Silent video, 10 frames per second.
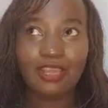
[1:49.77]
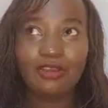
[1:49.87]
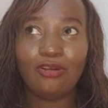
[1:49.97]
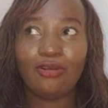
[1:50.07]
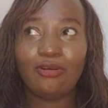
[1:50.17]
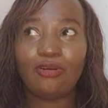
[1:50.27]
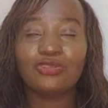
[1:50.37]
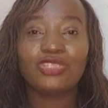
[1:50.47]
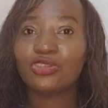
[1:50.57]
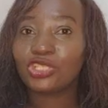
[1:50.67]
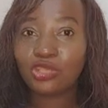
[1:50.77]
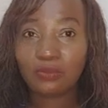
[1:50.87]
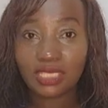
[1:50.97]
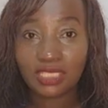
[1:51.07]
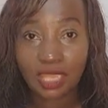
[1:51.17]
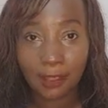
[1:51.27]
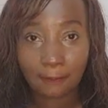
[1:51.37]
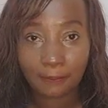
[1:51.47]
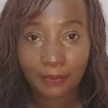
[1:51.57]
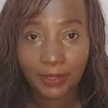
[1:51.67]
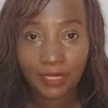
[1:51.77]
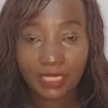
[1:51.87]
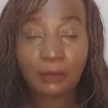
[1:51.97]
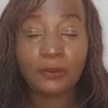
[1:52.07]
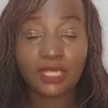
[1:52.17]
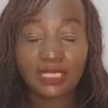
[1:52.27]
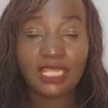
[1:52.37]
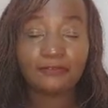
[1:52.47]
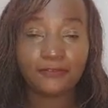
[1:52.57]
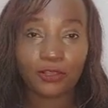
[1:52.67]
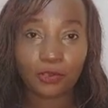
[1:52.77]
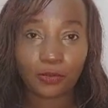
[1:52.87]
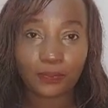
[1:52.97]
or on social media, the people that they follow.